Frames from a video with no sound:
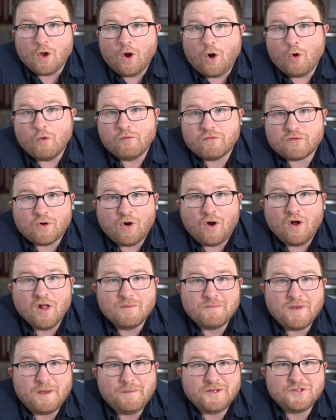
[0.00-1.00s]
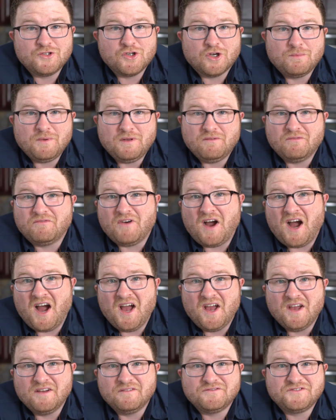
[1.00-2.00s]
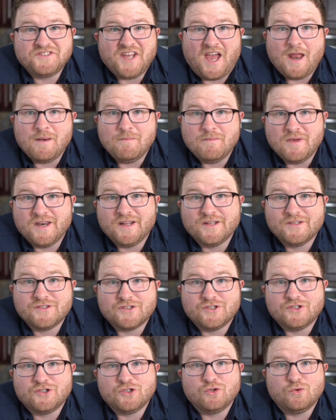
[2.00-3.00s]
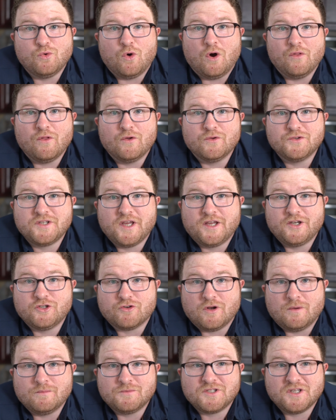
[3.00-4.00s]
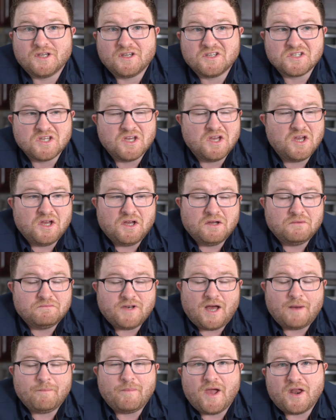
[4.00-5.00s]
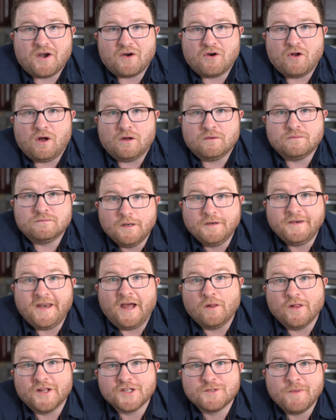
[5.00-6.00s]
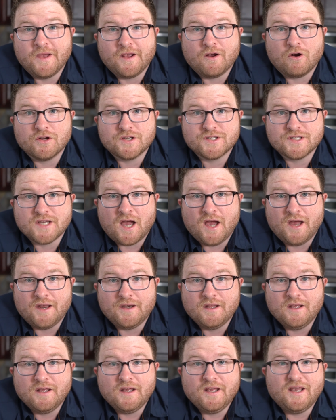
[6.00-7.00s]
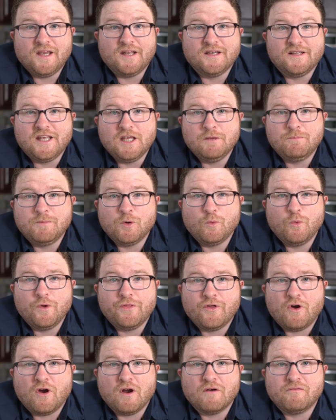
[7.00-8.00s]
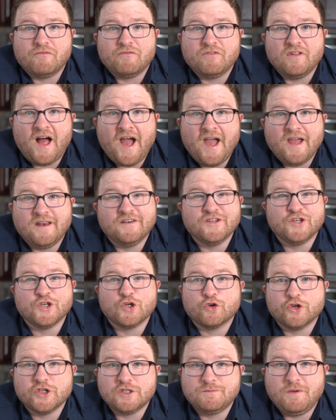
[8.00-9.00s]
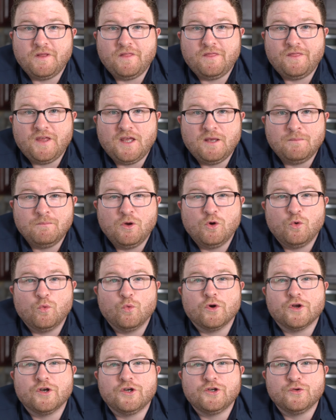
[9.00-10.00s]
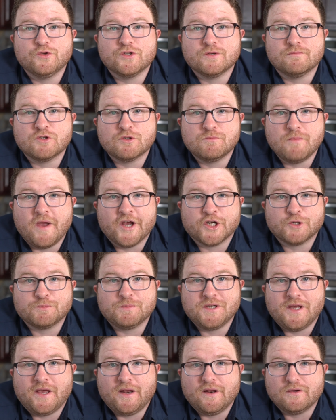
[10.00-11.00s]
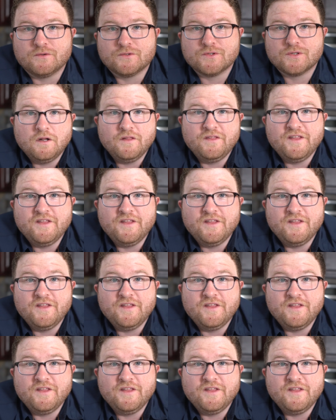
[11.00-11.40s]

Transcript: Overall, it maybe took me 5-10 minutes to do all those 10 drumsticks. Not bad at all. Now let's make our side. In keeping with our flattened and crispy theme, we're going to do some smashed potatoes.